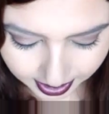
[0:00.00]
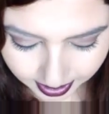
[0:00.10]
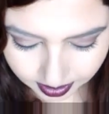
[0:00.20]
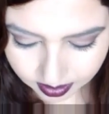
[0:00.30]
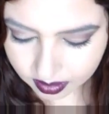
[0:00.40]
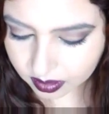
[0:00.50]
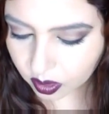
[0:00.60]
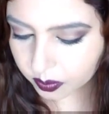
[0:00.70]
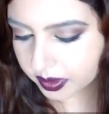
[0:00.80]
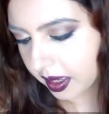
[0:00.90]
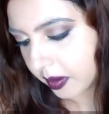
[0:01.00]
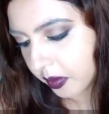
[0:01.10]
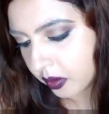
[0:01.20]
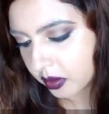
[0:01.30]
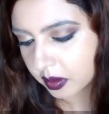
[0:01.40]
And along with that,
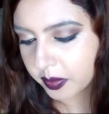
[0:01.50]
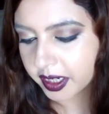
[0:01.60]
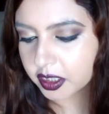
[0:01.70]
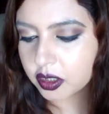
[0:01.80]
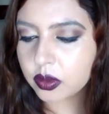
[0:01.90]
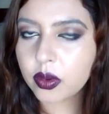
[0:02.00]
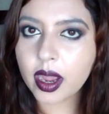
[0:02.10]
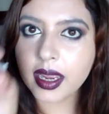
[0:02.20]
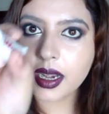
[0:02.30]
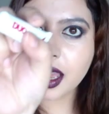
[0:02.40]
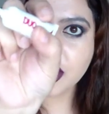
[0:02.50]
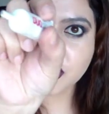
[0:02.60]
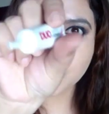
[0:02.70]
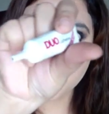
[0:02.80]
I'm using my Duo Eyelash